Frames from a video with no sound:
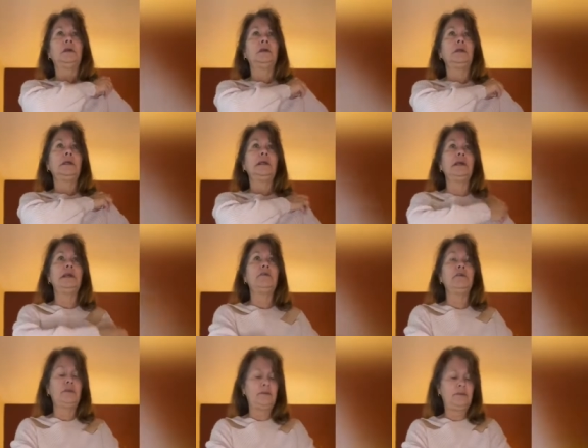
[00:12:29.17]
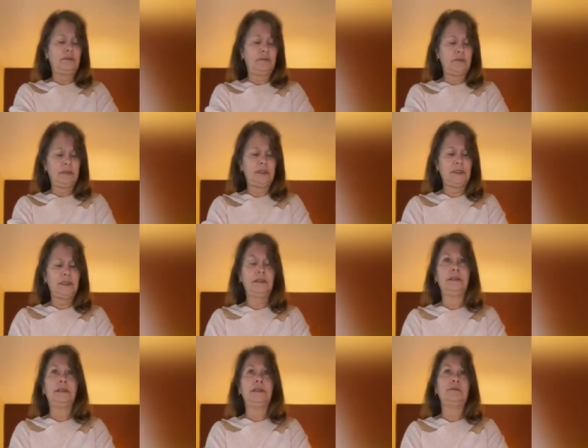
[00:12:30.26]
yeah, it would,
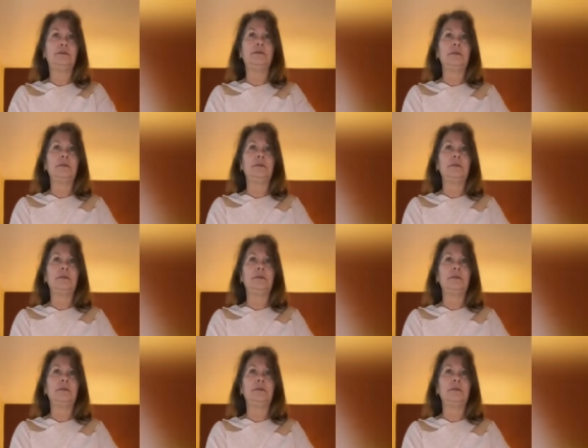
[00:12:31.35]
it's warm.